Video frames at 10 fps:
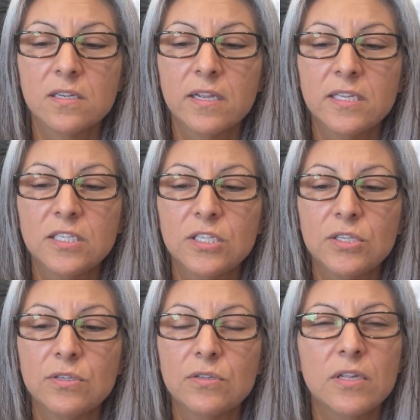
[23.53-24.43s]

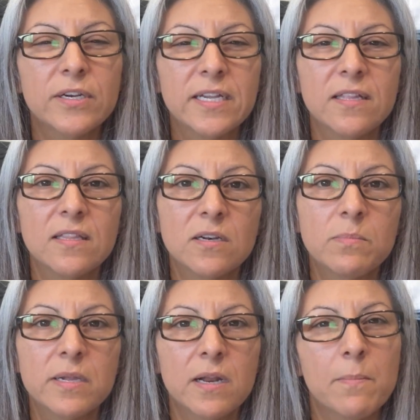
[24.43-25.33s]
into learning a little
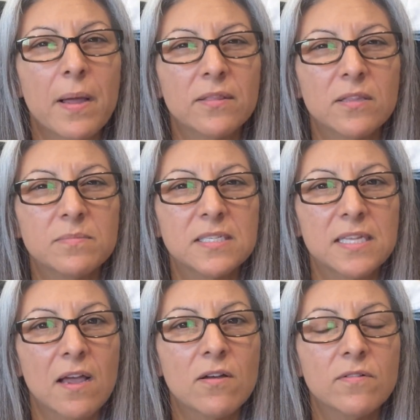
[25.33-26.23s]
bit about
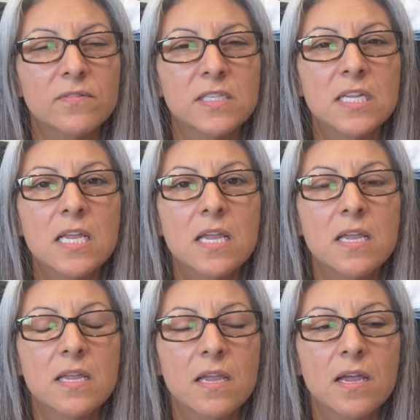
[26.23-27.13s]
themselves
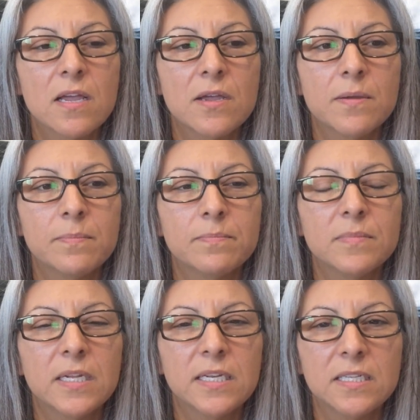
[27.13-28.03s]
in
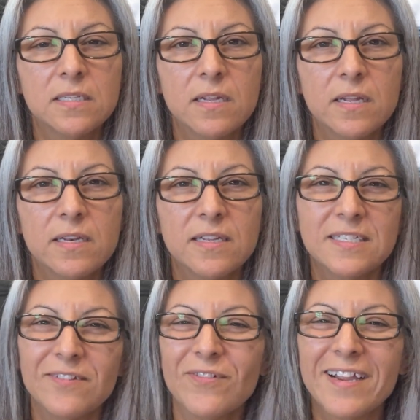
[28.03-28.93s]
a
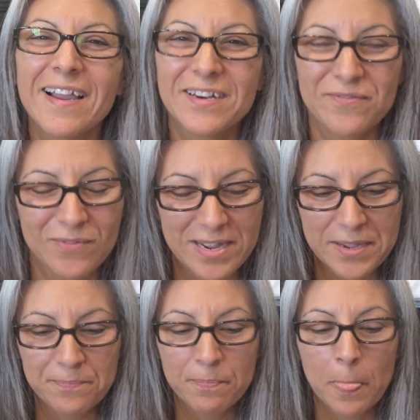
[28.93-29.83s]
different kind of
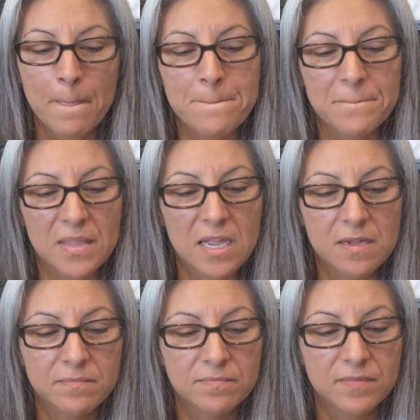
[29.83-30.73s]
way.
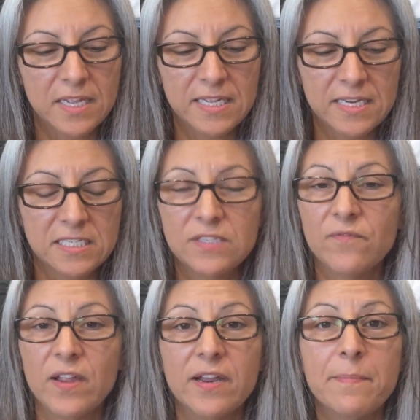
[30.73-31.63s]
Again, it's
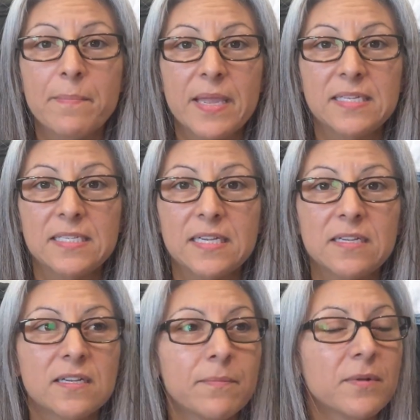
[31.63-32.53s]
very
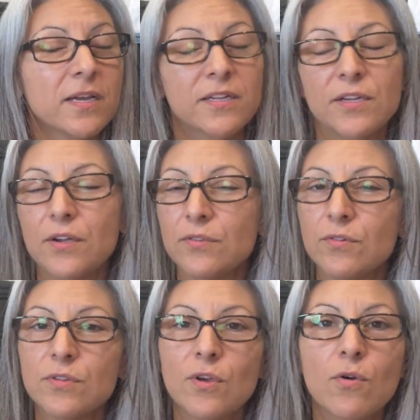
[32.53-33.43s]
basic. I'm not going to go
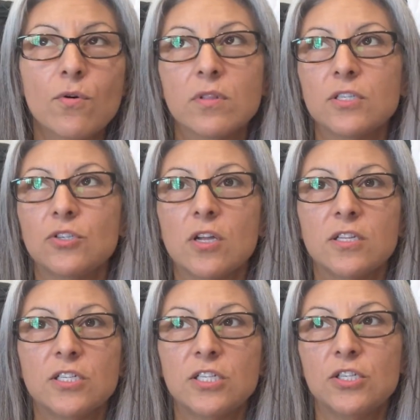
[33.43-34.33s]
through the whole
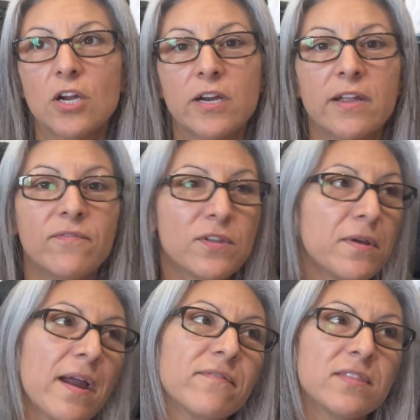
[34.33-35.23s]
astrology chart. If you
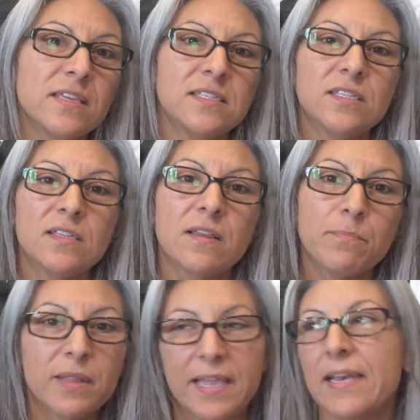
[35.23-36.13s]
have this
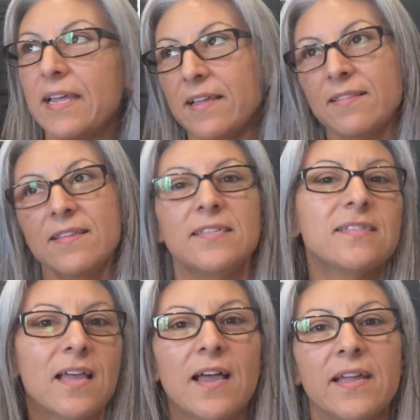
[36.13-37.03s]
planet in this
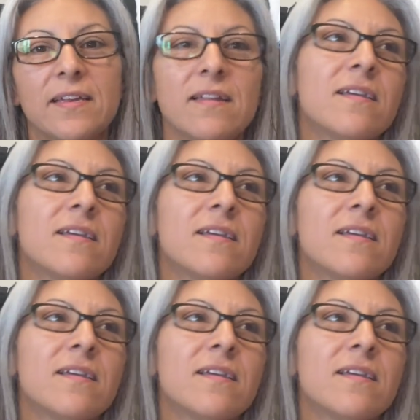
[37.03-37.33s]
sign,